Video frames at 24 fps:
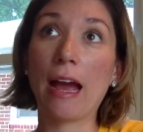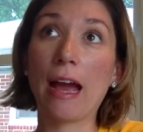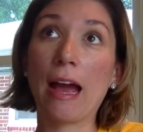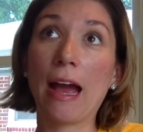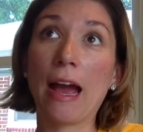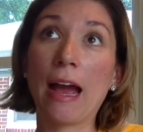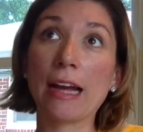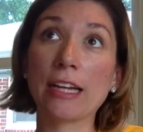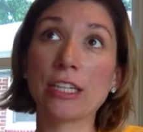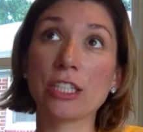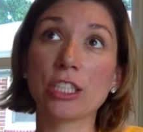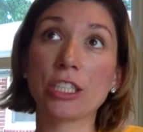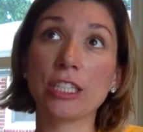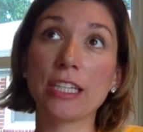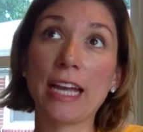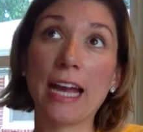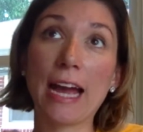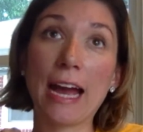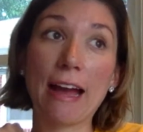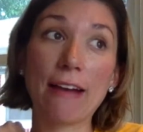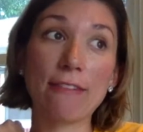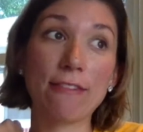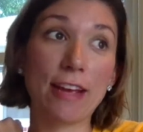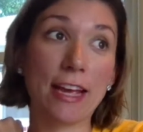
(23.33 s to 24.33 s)
actually
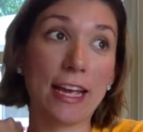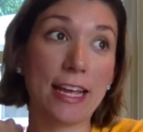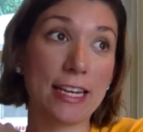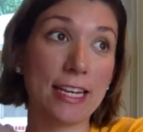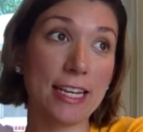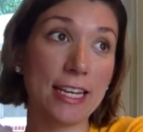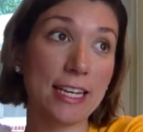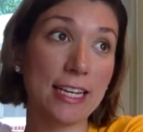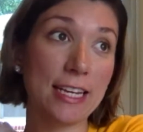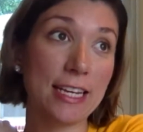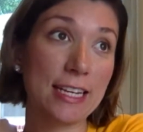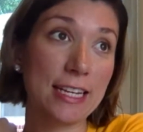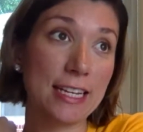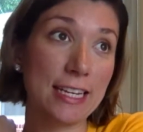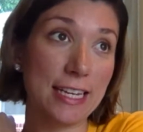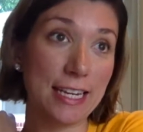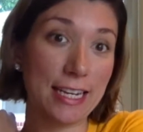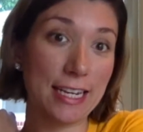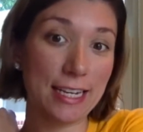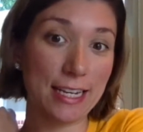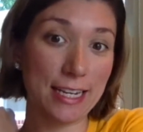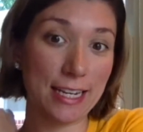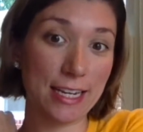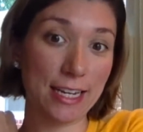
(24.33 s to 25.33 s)
have any
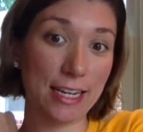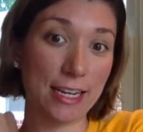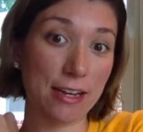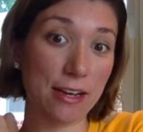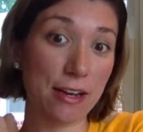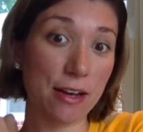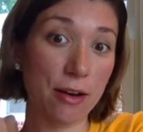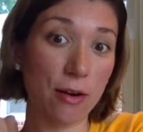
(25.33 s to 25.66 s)
knitting